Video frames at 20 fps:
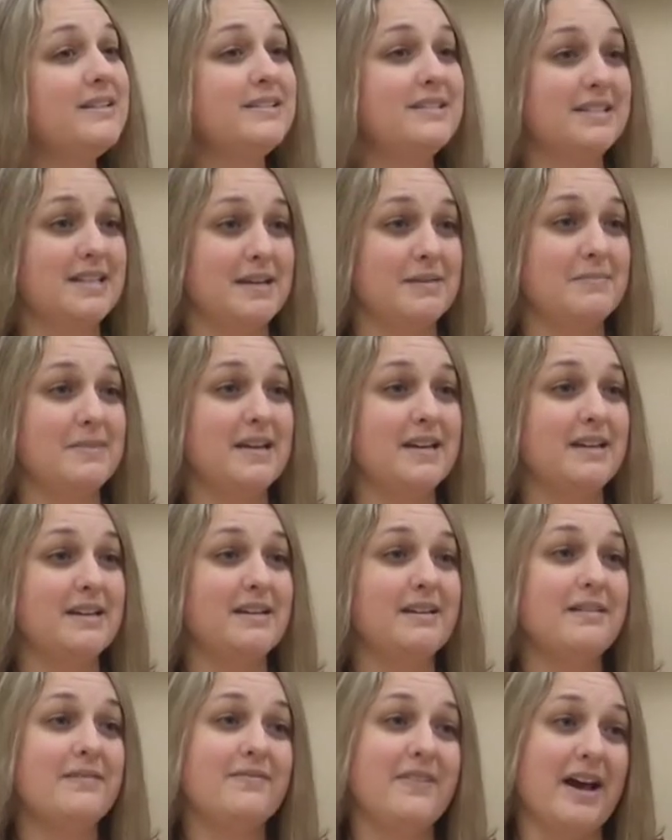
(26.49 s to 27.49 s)
Semen,
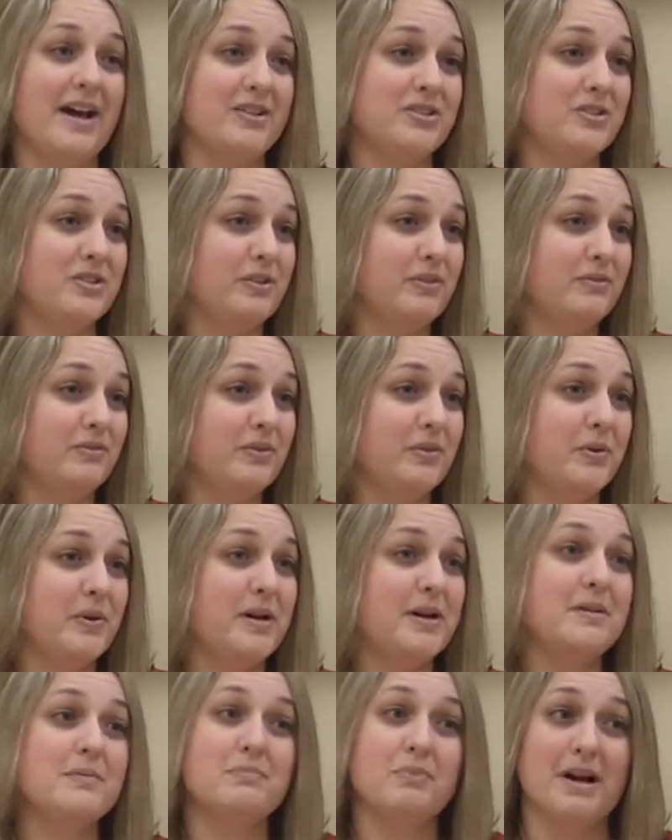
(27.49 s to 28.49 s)
vaginal
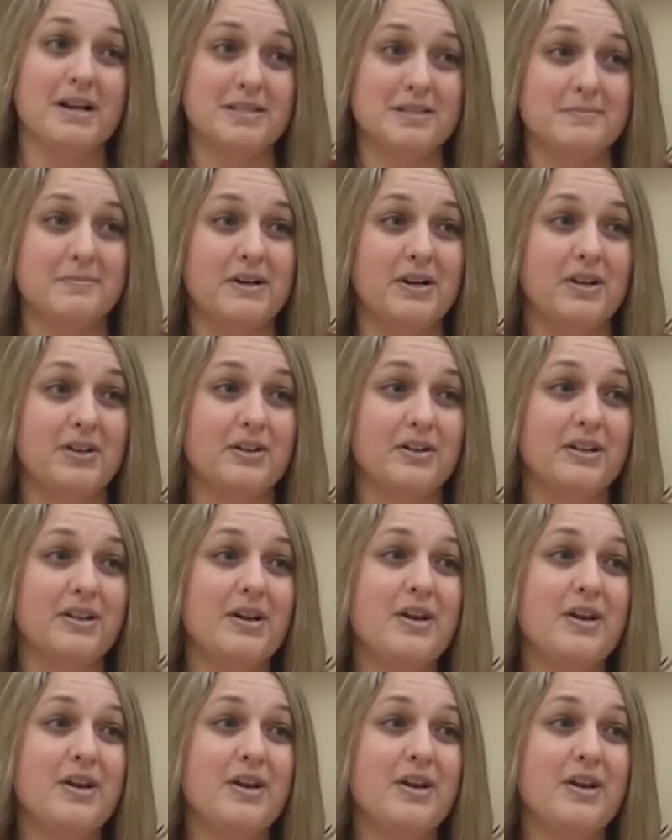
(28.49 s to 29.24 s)
fluid, breast milk,